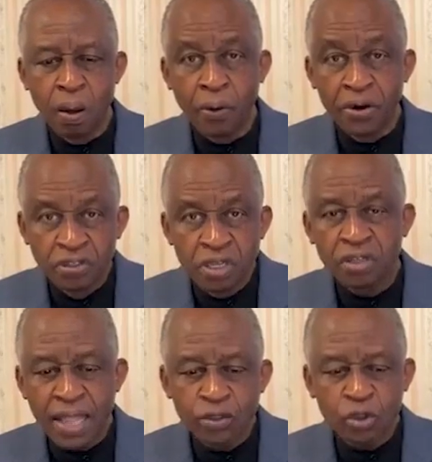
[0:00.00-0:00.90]
or
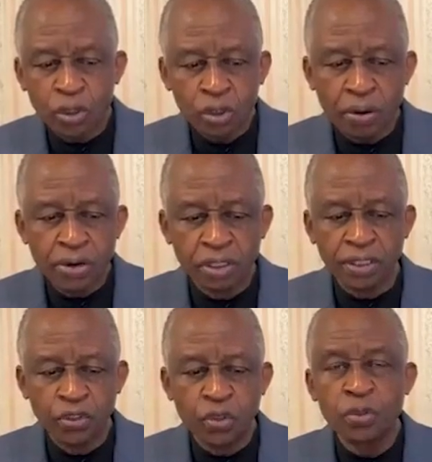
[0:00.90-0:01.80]
resistance to
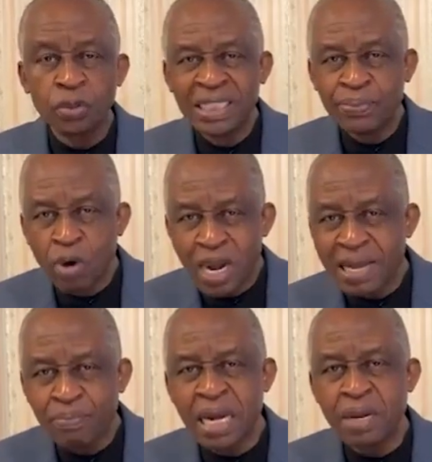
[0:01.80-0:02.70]
authority due to
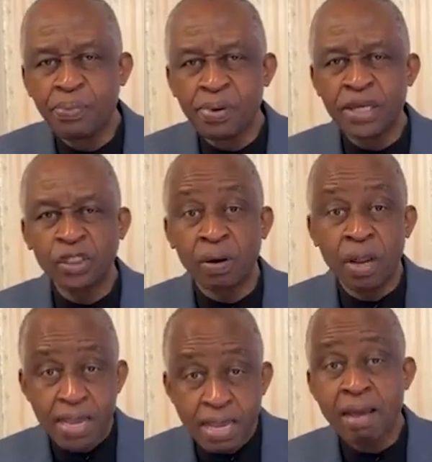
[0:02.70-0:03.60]
demonic
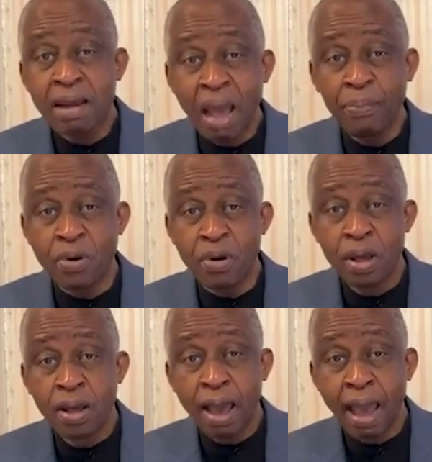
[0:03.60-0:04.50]
manipulation, it can happen.